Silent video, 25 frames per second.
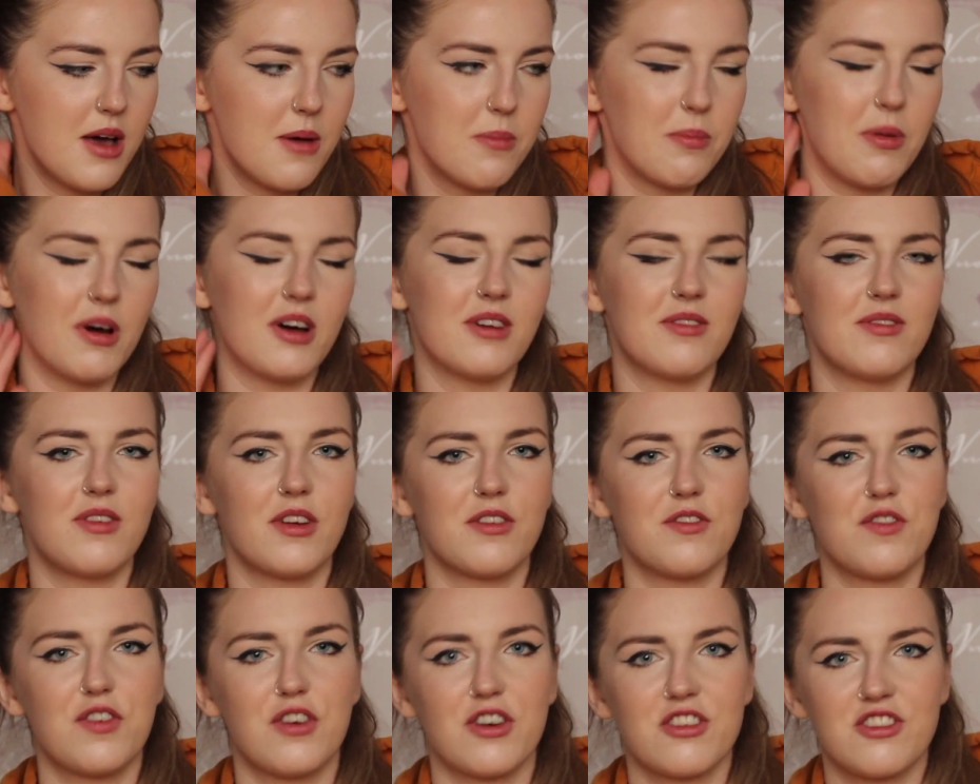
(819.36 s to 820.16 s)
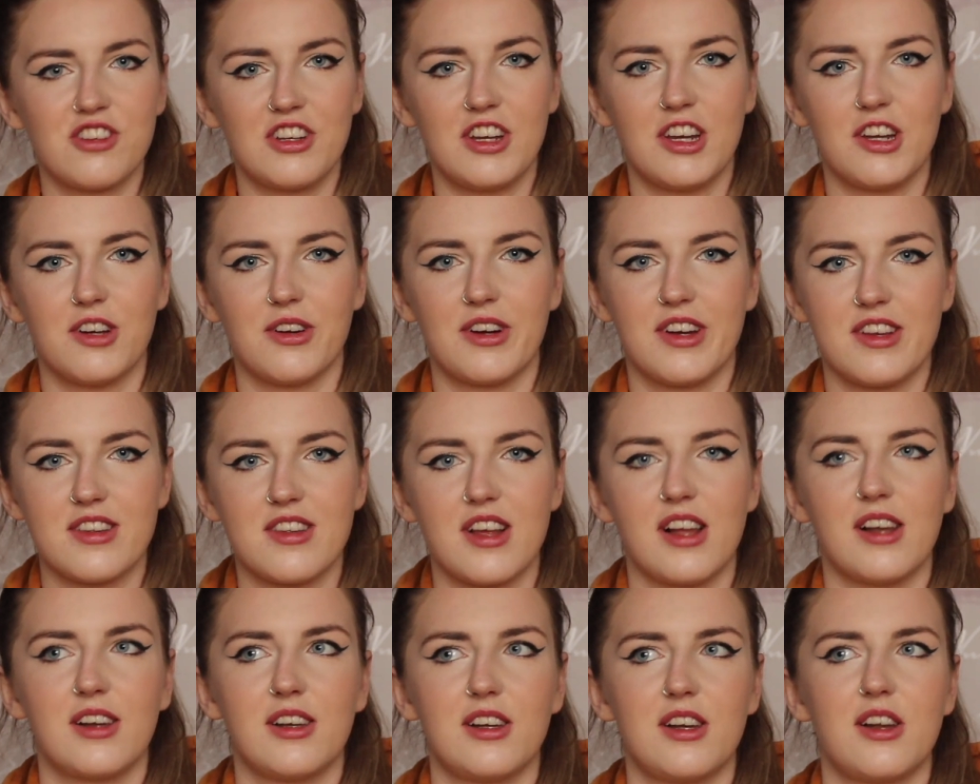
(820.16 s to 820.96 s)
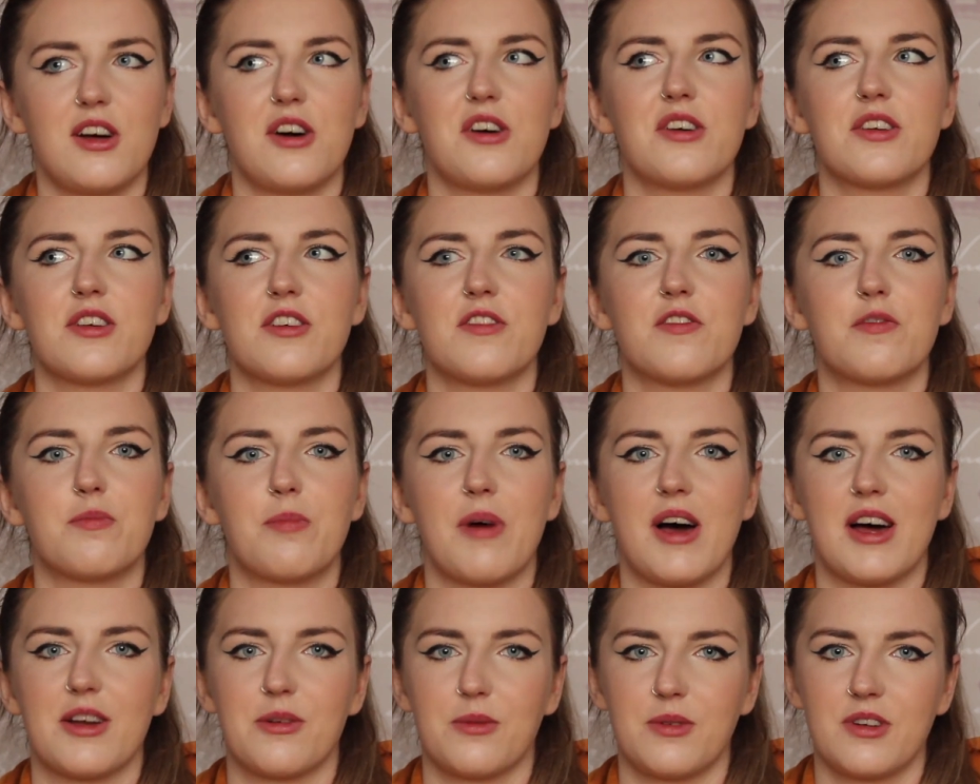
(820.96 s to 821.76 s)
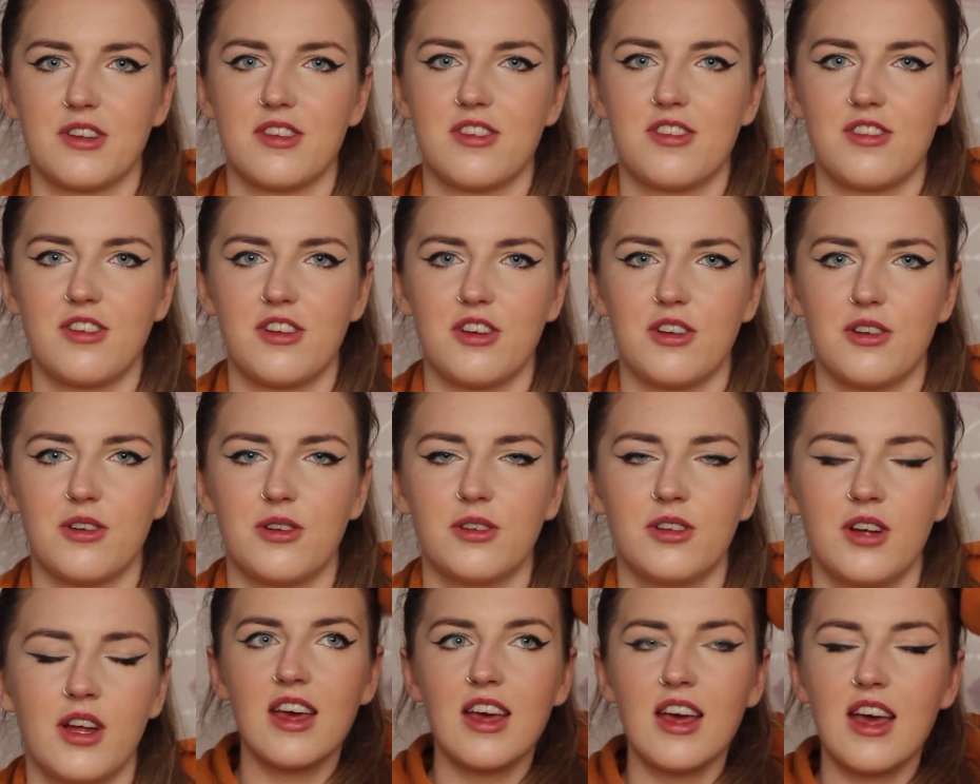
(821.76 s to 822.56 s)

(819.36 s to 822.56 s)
But unfortunately there is a lot of bad ones too.